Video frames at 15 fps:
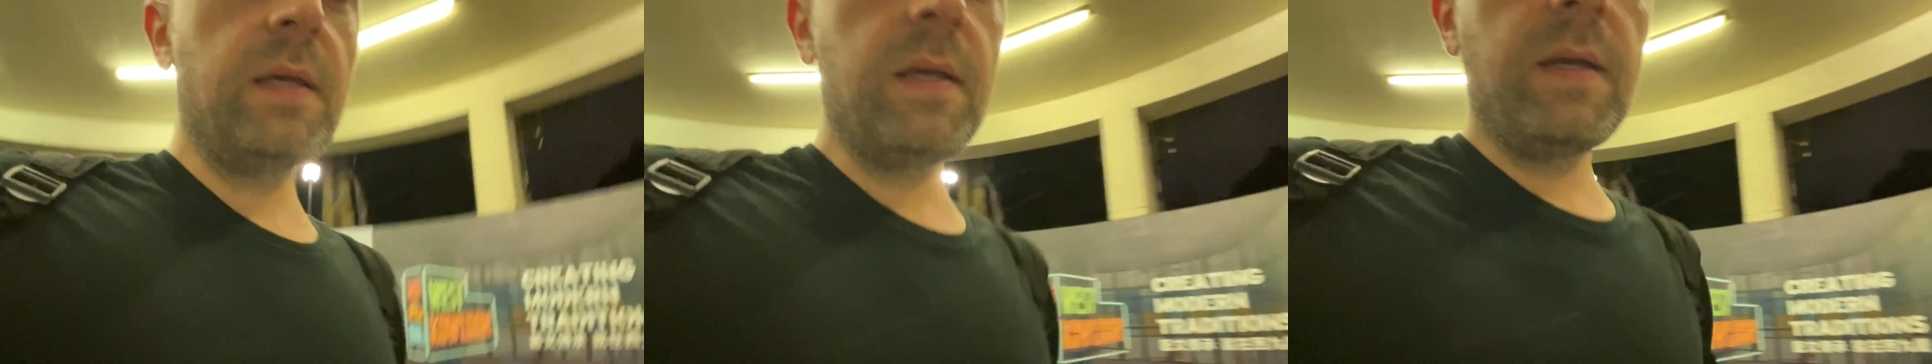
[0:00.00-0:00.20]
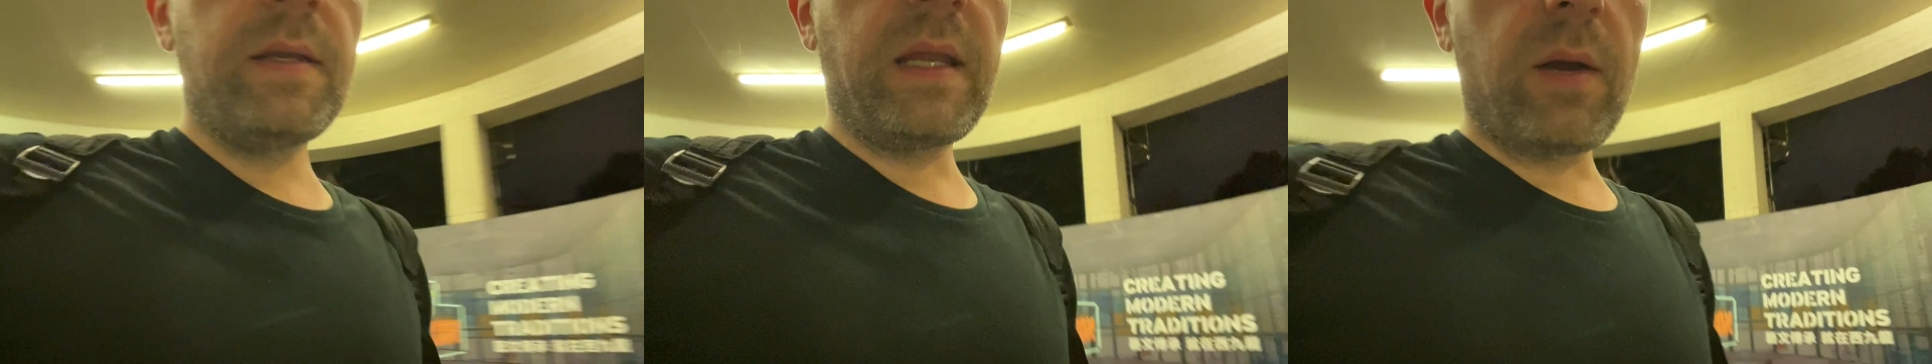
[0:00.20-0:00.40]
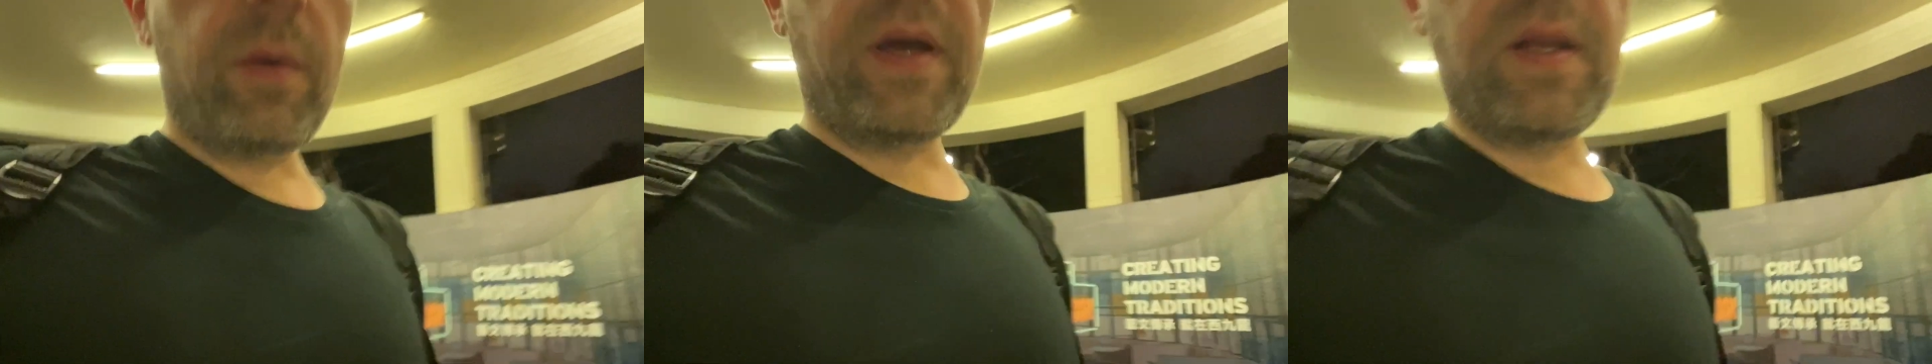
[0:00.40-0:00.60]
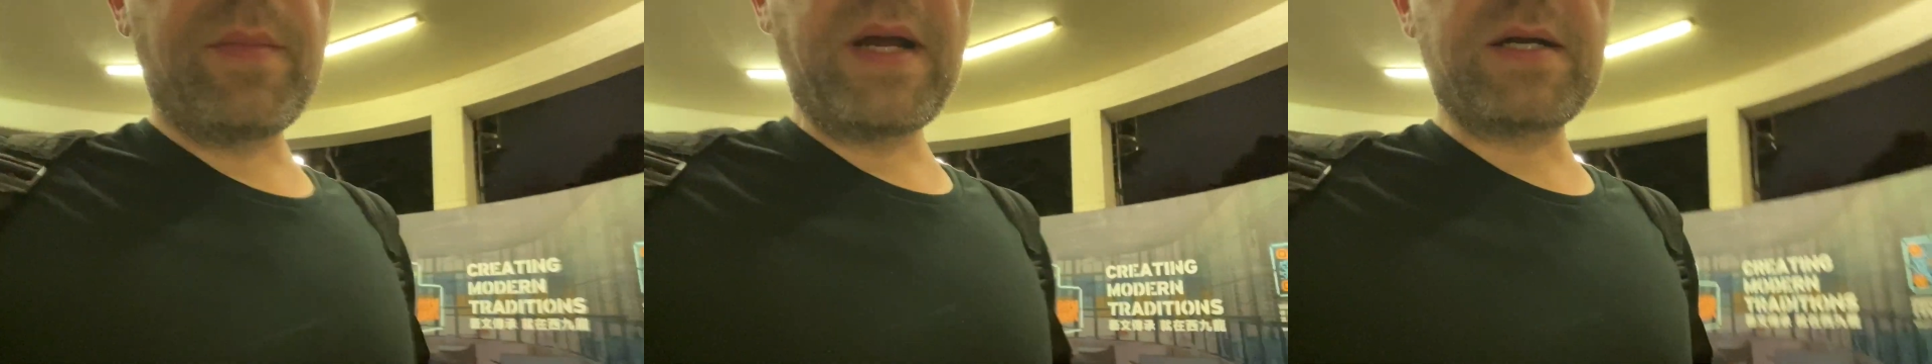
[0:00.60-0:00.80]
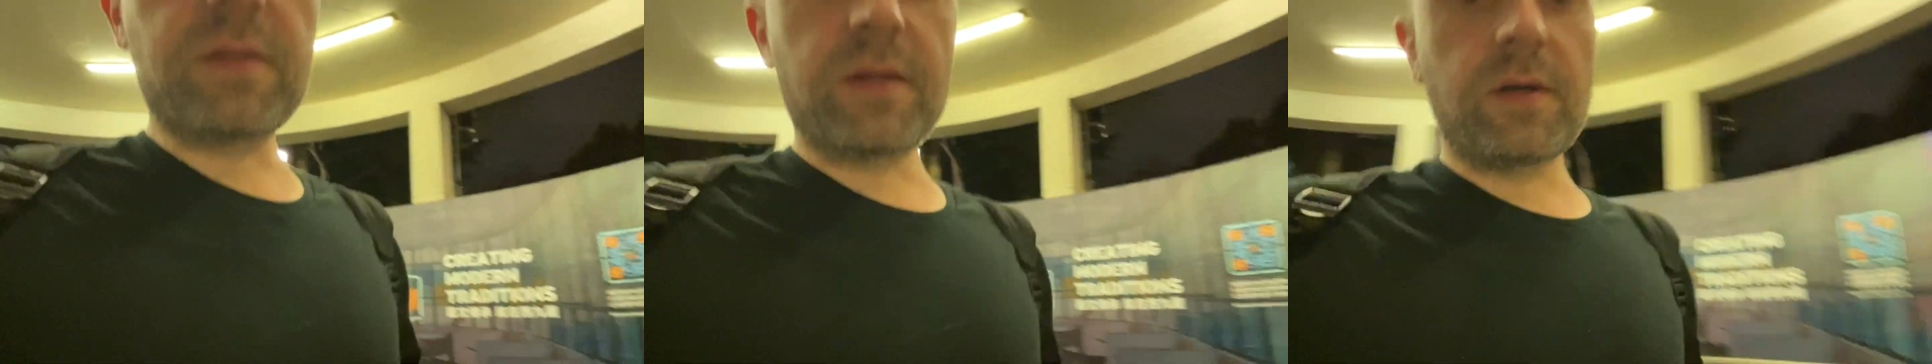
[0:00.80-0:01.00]
Now we're headed
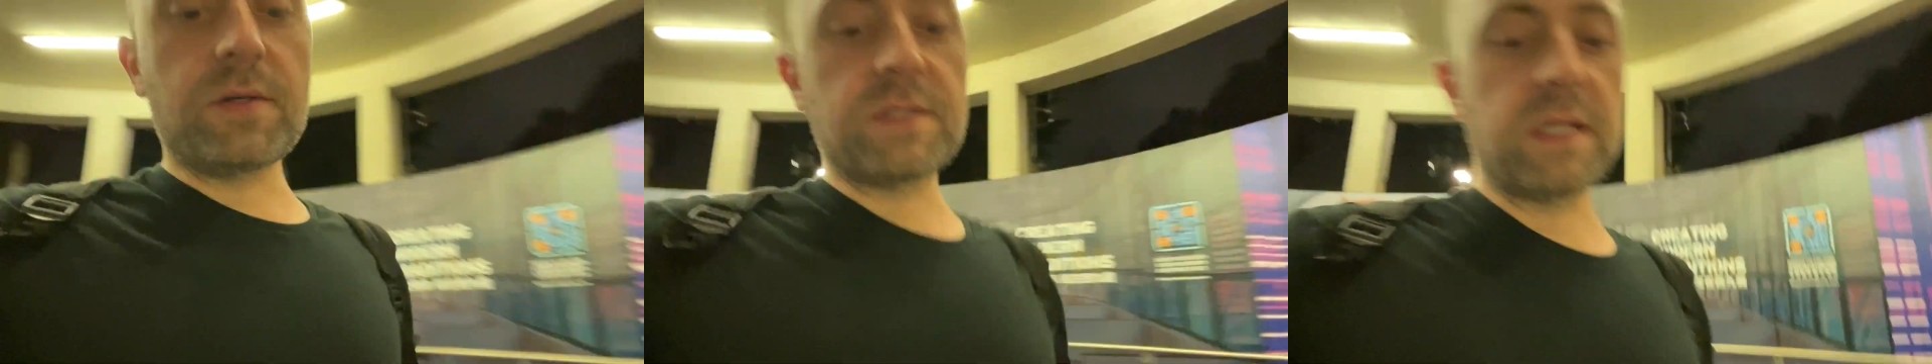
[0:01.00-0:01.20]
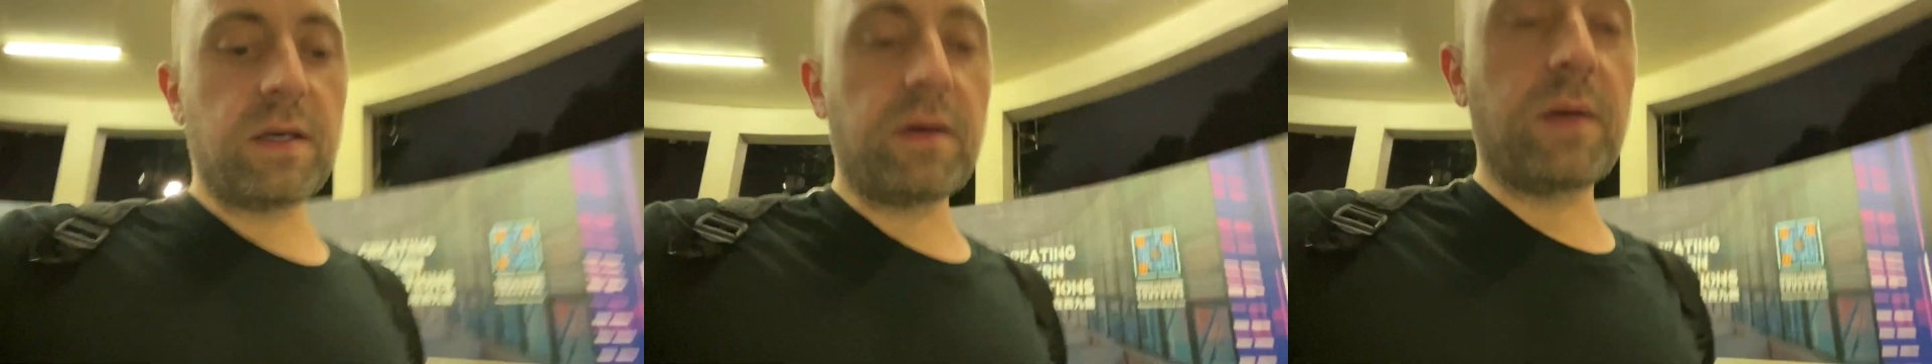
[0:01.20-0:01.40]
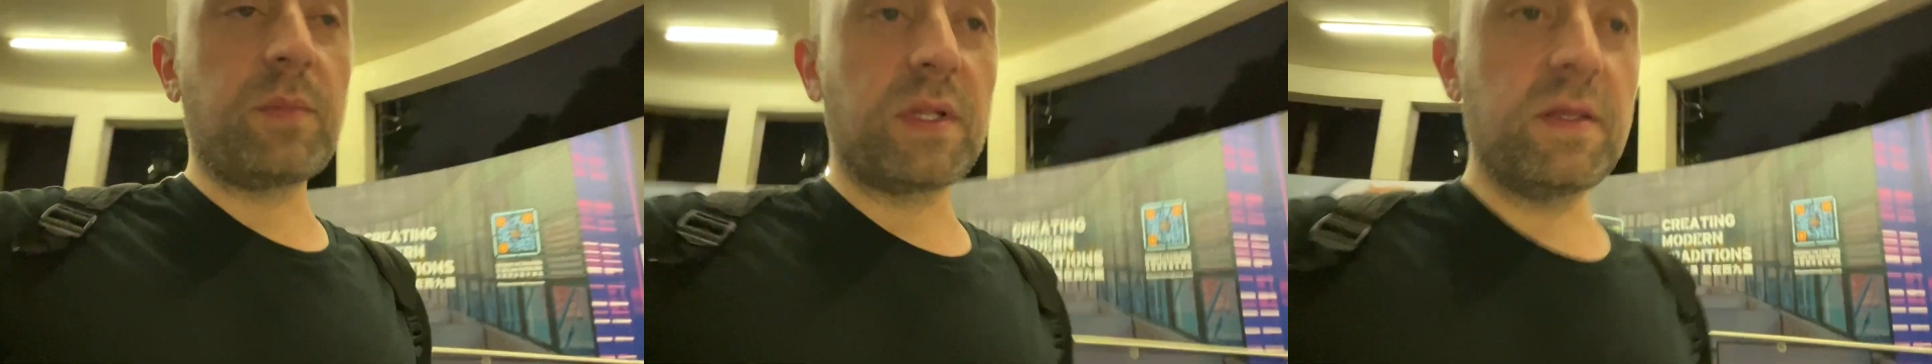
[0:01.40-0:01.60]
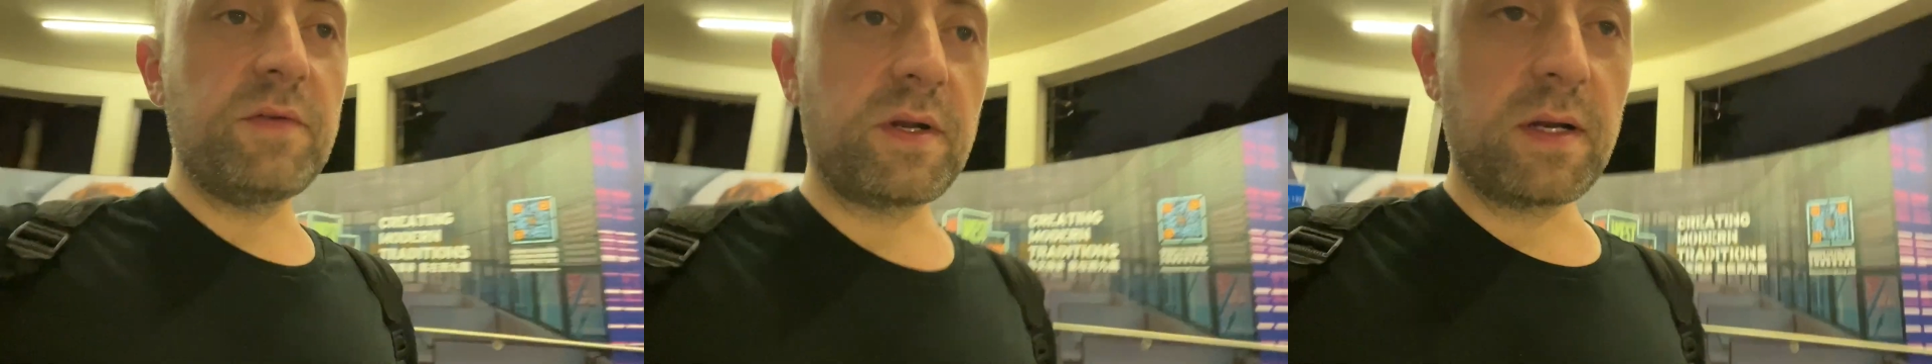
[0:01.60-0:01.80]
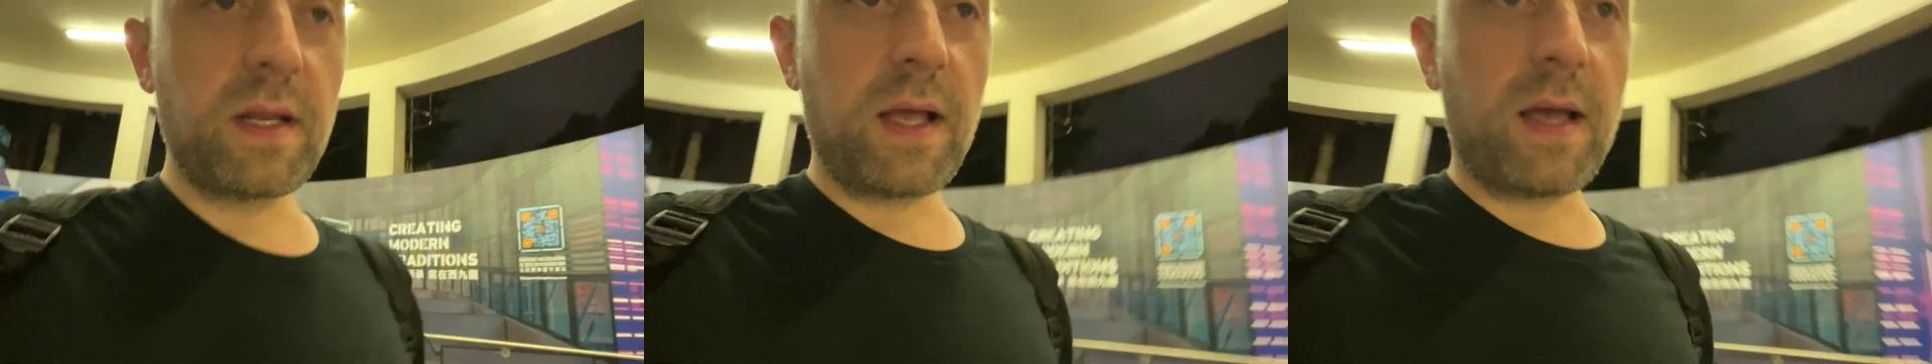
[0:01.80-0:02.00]
back to the hotel, and believe it
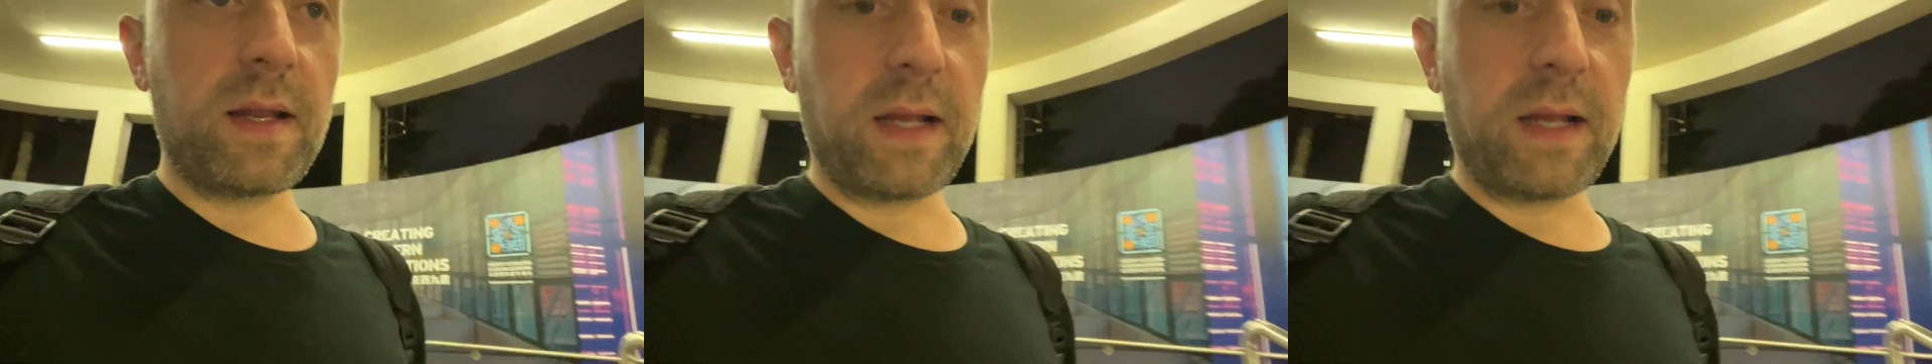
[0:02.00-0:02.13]
or not,